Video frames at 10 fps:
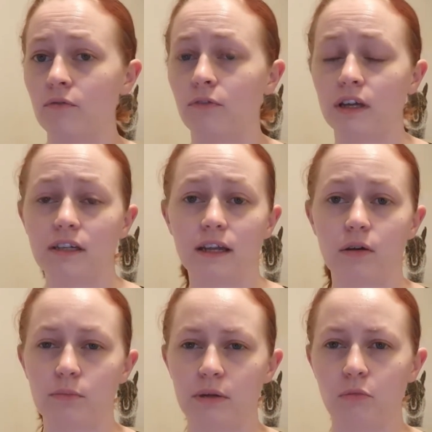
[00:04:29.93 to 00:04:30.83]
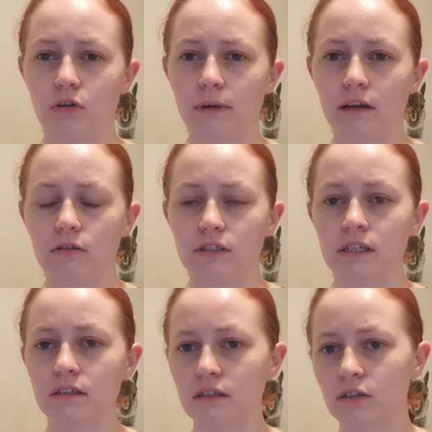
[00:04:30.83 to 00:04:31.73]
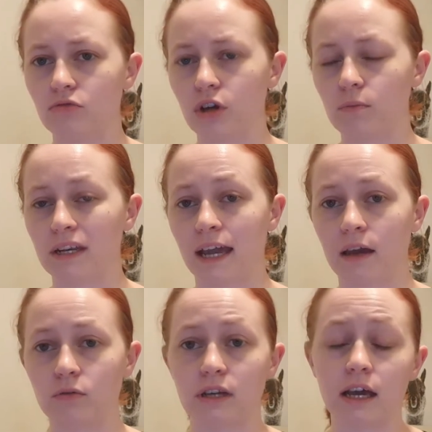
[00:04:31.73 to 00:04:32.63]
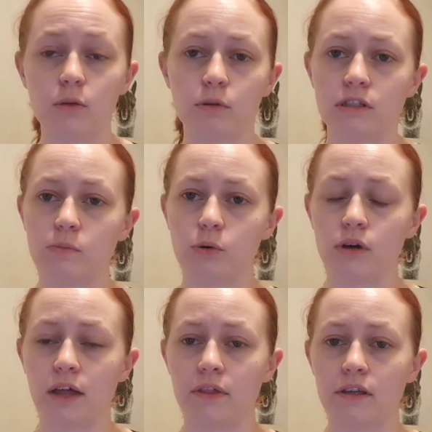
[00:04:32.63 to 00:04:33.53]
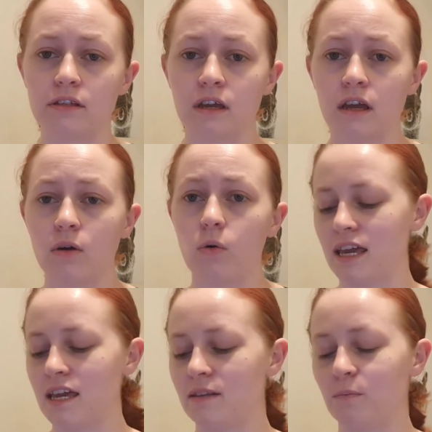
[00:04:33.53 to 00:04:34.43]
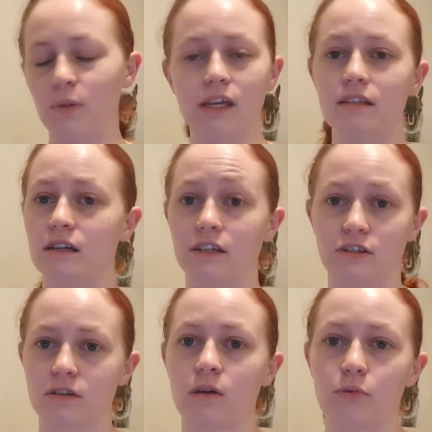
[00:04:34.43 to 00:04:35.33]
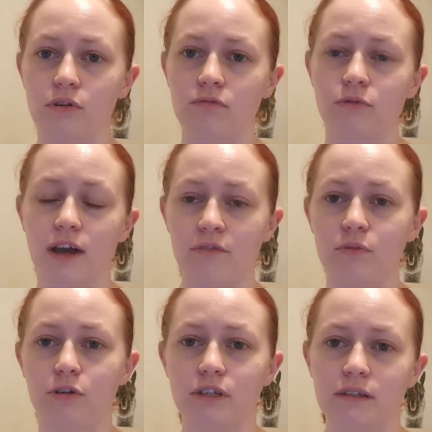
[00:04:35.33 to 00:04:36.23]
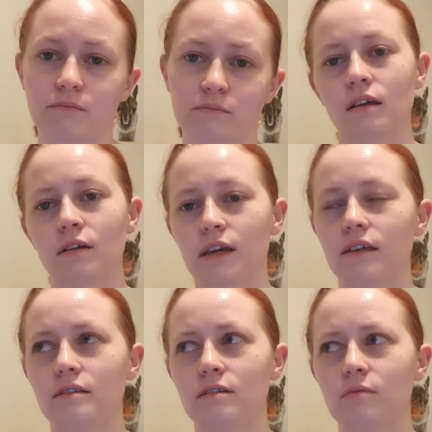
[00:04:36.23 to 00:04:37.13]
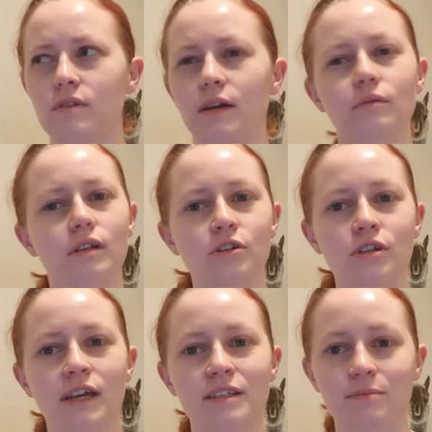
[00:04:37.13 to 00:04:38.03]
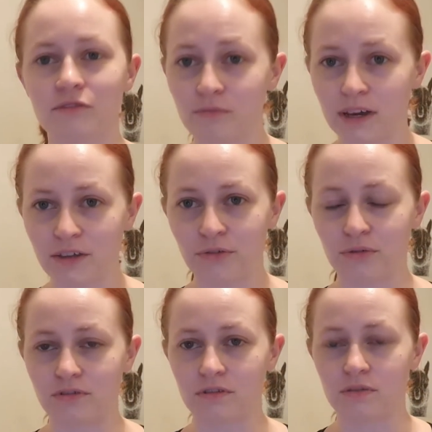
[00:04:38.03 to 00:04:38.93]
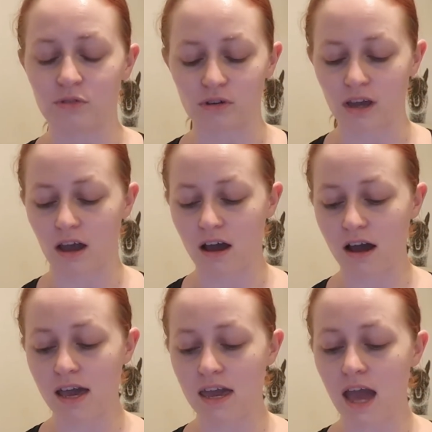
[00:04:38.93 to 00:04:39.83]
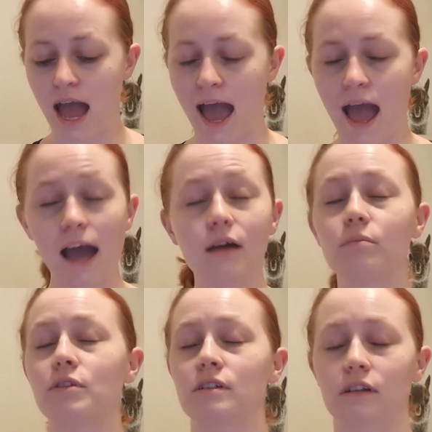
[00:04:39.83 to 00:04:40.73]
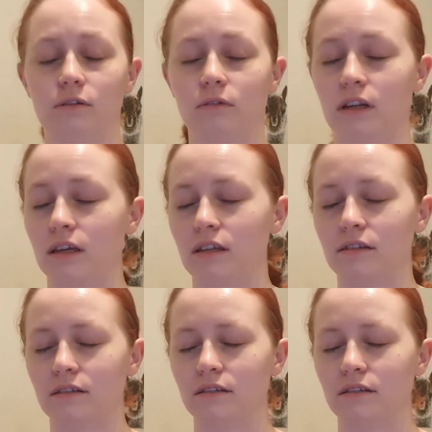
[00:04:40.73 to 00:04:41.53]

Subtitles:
finding out a bit more about locked-in syndrome and how to help and support others. It's basically just a book for everybody. Okay, so now I'm going to share some of my thoughts on the book. I absolutely